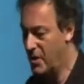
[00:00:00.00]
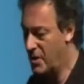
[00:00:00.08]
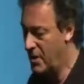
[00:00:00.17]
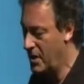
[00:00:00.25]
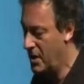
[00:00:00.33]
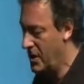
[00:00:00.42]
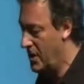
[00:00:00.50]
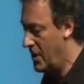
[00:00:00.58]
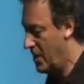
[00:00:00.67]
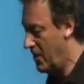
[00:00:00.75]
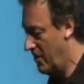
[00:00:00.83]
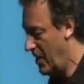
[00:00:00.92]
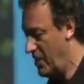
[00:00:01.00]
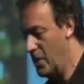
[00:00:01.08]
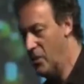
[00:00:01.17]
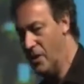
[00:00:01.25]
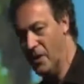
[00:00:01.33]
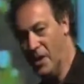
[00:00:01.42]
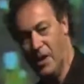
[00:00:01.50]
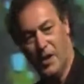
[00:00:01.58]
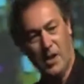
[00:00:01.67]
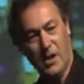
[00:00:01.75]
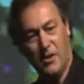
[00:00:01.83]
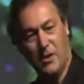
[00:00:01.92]
venue
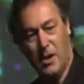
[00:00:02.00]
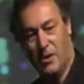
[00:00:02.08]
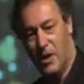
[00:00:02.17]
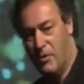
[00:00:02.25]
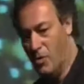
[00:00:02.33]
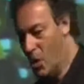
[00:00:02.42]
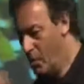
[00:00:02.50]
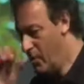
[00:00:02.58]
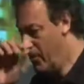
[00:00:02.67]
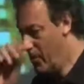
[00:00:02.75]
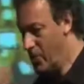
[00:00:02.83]
in Rome, of